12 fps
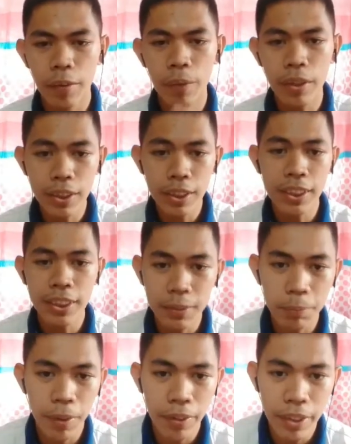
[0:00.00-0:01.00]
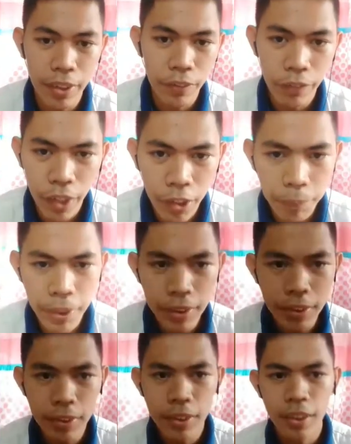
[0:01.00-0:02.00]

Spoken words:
what is marine environment.